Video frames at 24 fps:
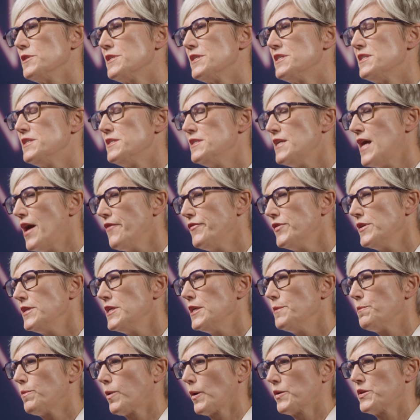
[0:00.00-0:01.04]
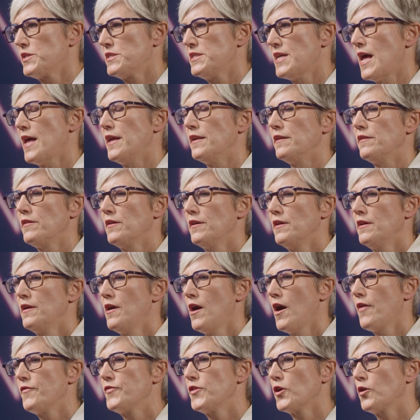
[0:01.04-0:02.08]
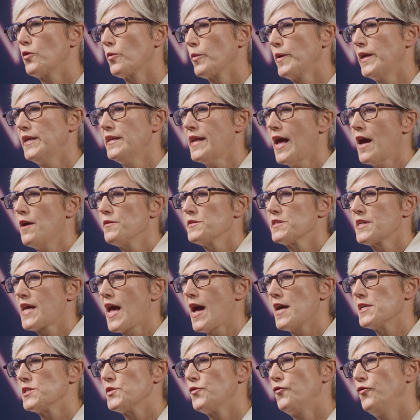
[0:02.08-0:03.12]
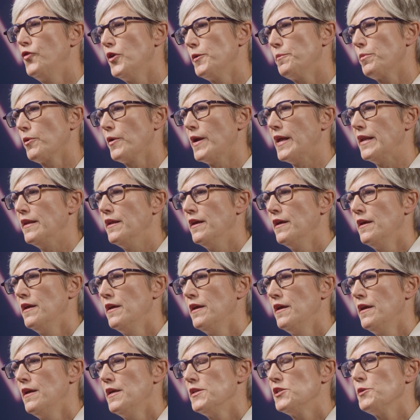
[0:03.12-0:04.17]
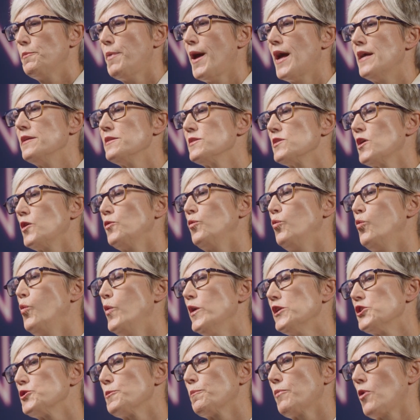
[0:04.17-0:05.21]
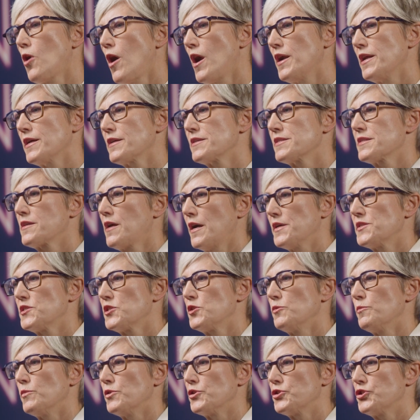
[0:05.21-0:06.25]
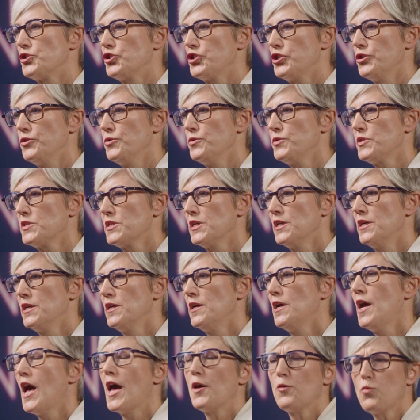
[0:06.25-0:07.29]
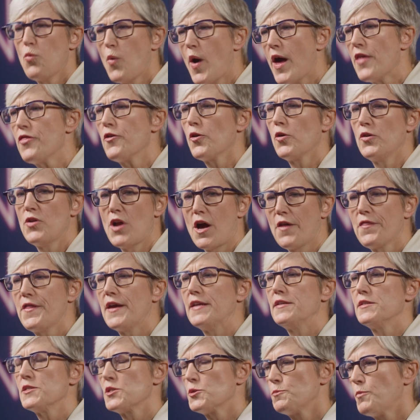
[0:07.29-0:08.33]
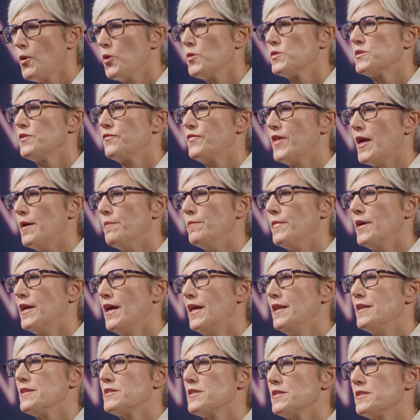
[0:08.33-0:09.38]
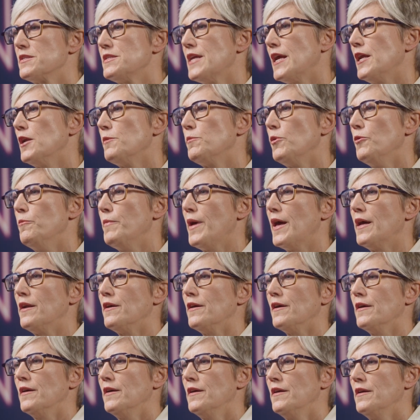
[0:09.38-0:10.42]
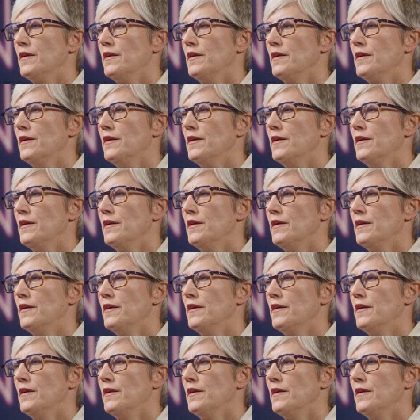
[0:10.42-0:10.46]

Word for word: 70% of the greenhouse gas footprint depends on which products customers choose and whether or not they dispose of them in a sustainable manner.